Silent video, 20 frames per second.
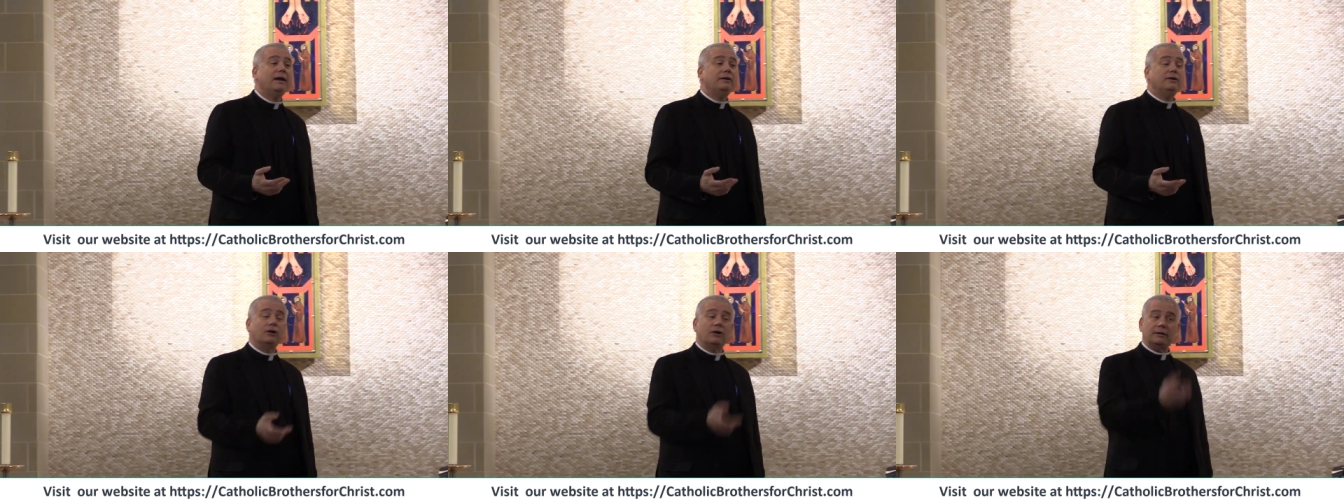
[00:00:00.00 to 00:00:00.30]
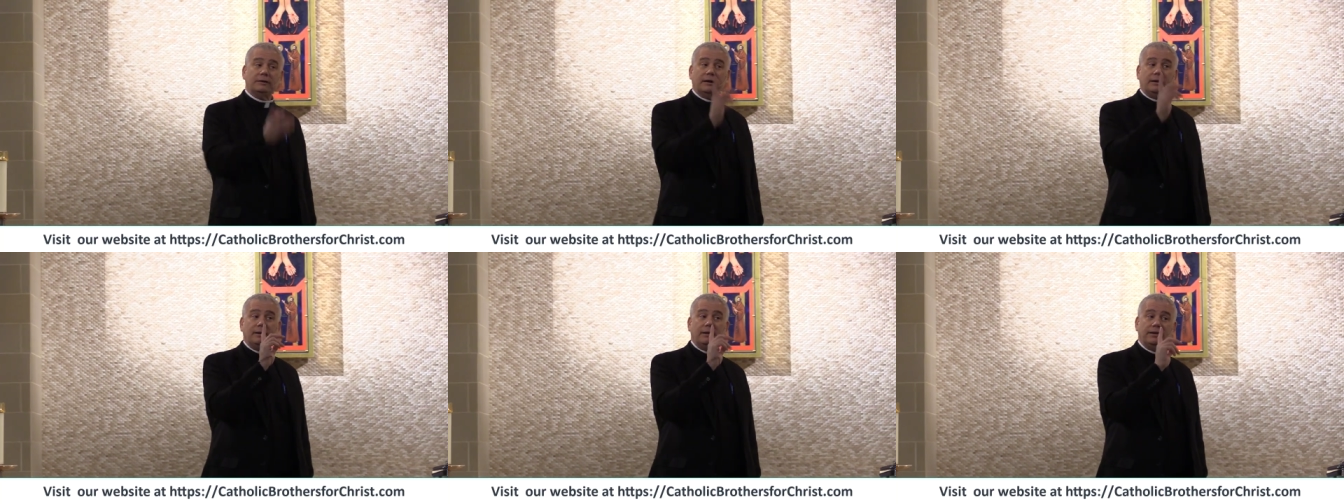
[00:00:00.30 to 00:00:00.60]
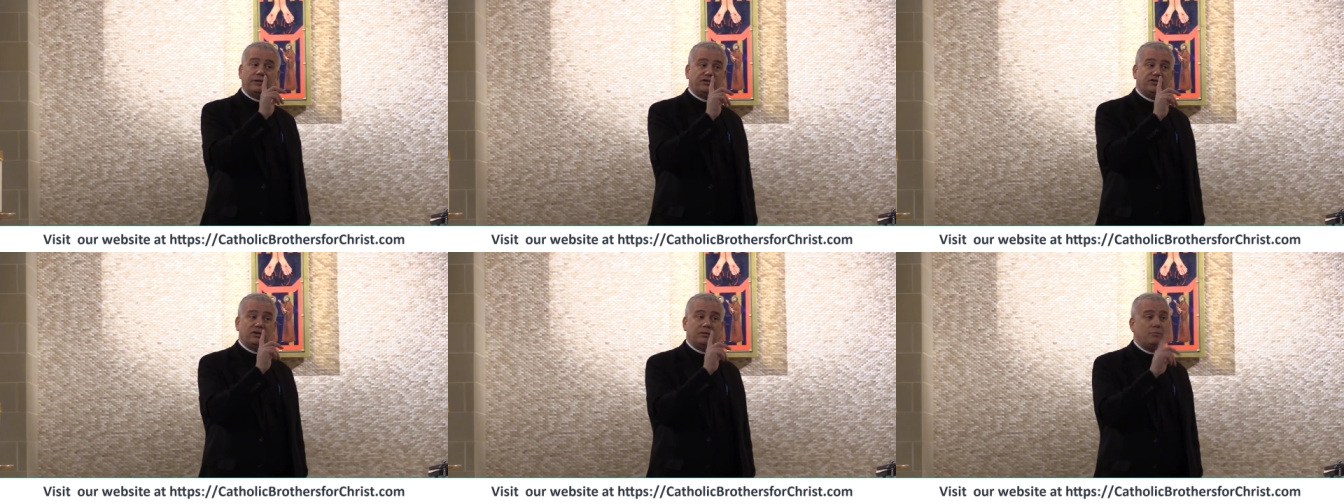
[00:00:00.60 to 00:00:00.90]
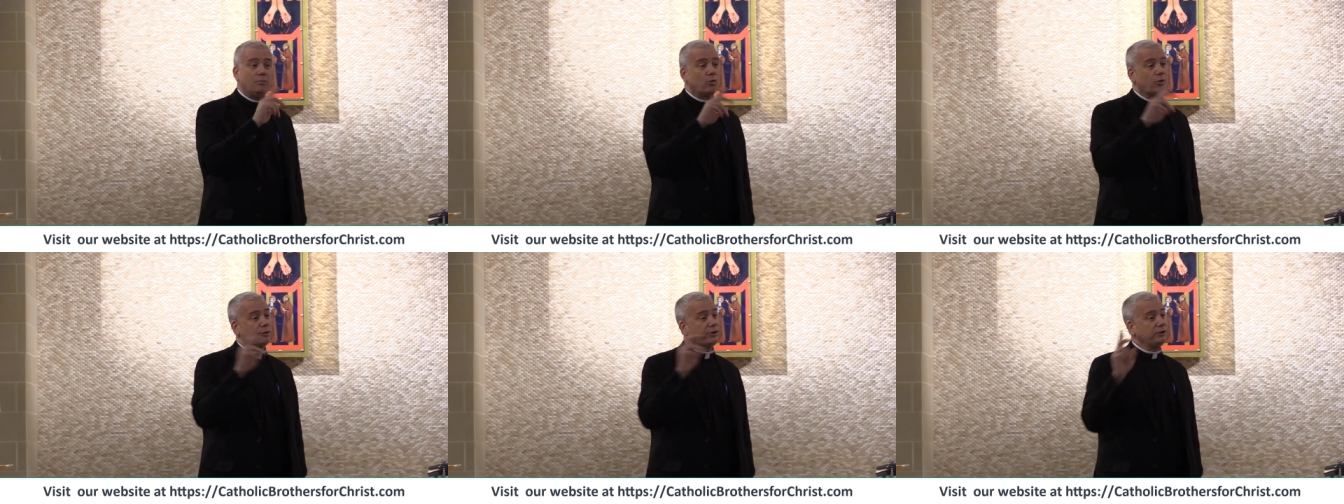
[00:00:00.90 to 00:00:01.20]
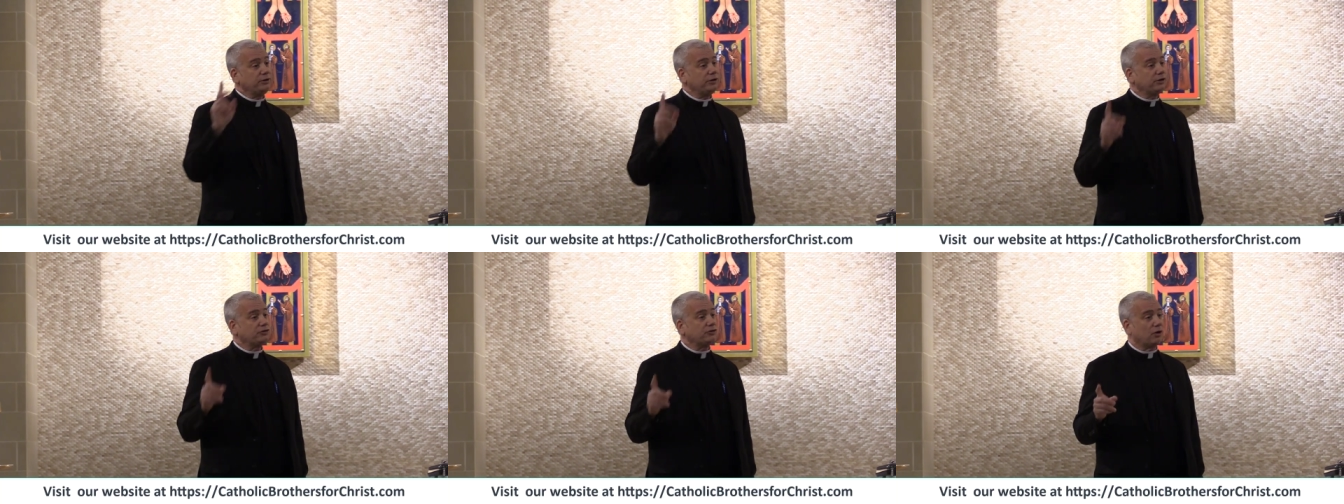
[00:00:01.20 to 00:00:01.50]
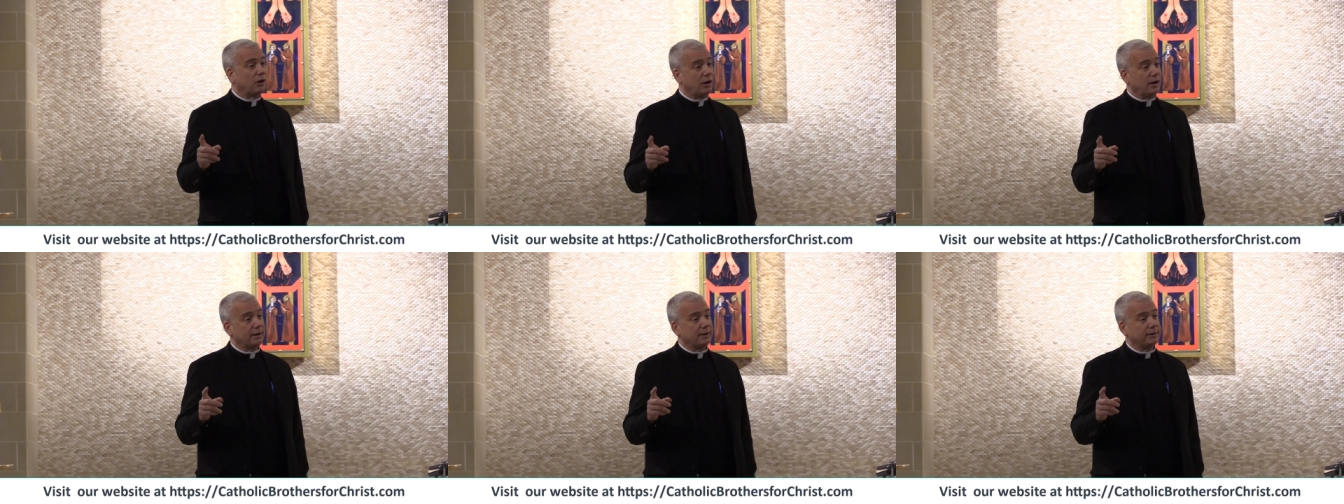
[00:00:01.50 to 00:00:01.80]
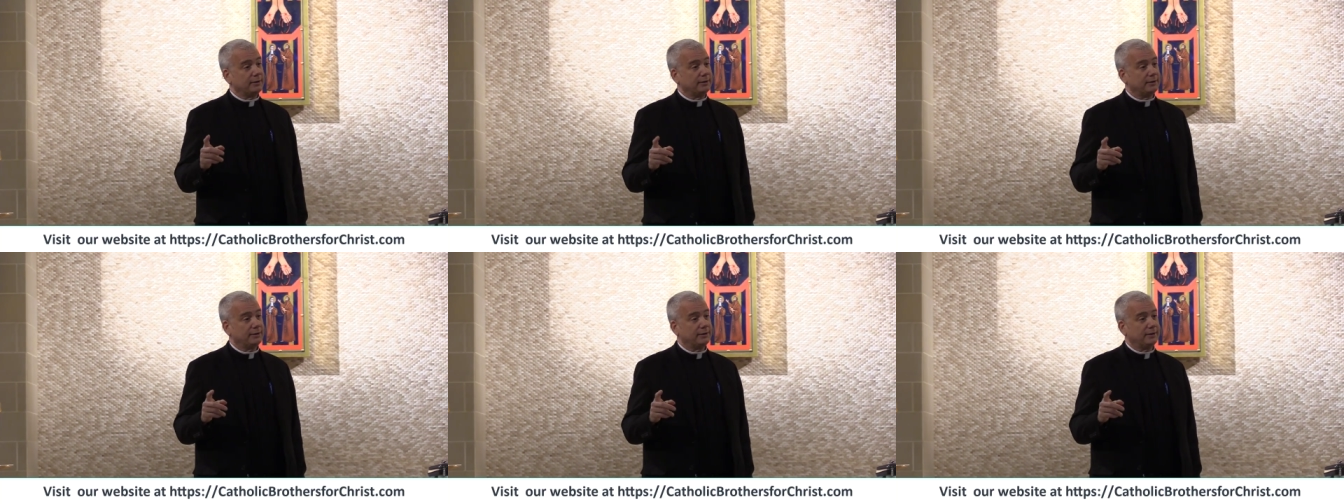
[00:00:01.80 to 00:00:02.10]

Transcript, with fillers: you're going to listen more than you talk,